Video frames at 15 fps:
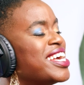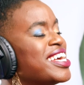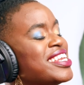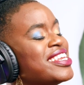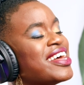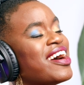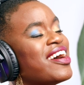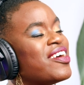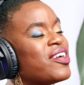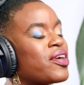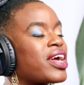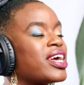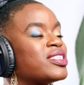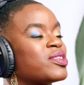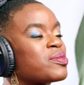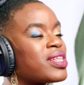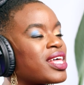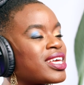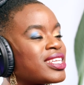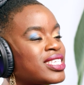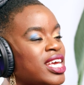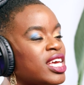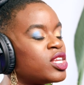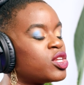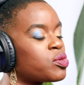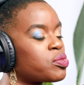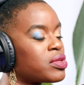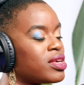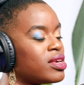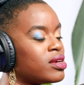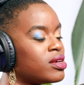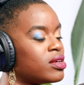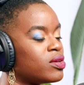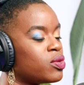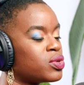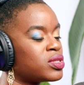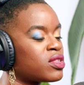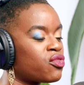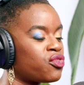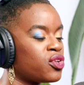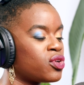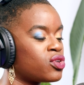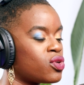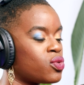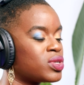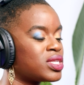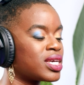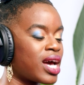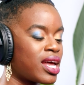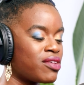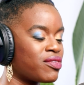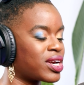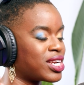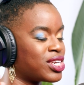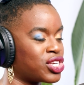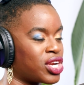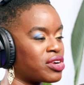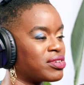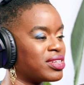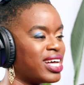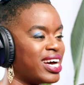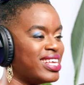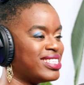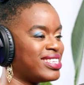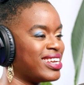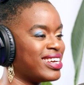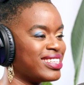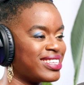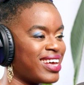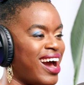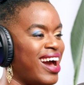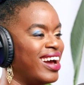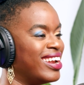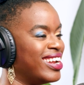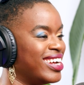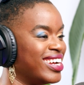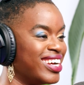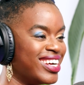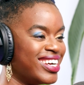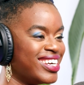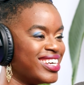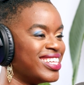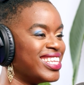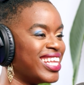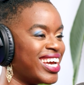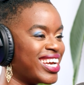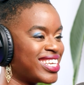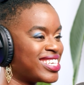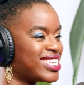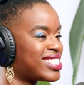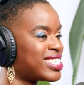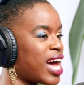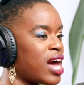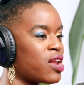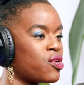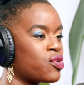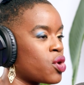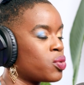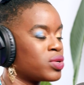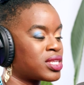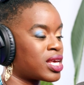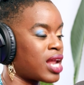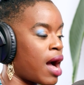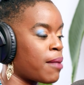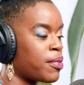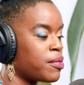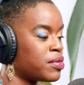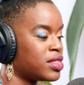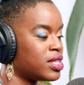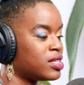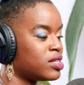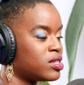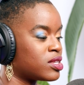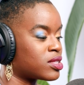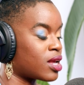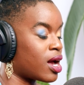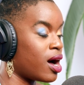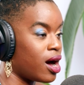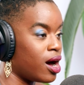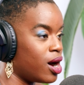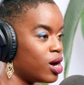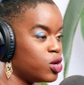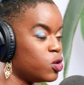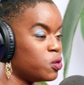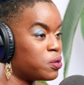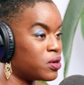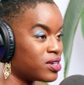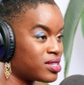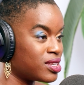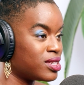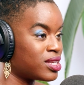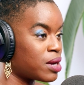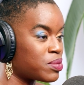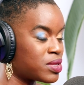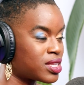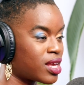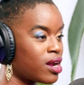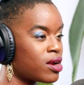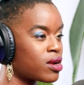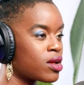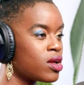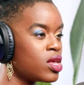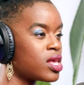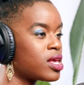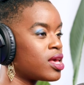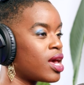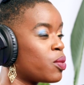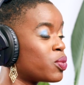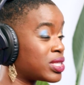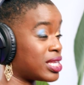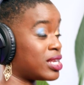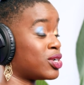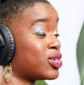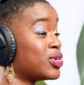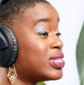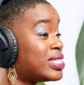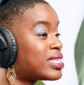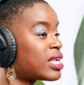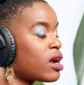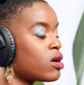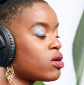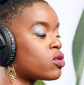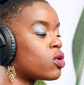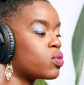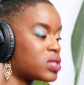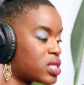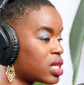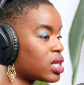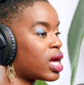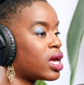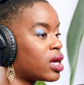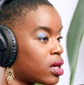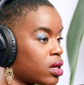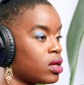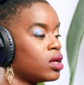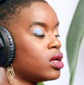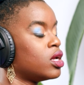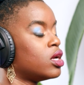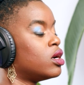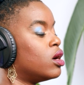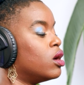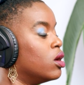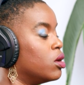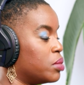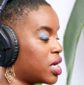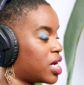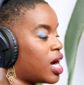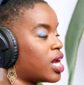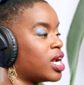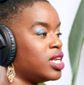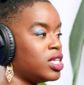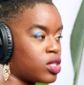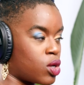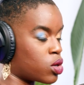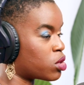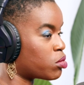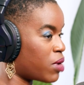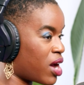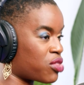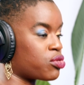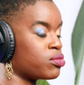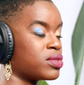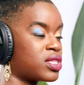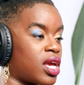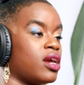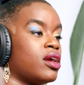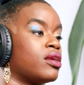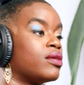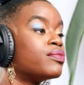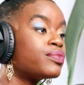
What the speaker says: No, okay, so but, like, tangibly, was the fear was it kind of like a generalized anxiety? Like, just, "I don't know what's gonna happen, but this is just, a new person" type of scared? And was it a good scared, or was it like, "Oh my god, I need to go to the bathroom" scared?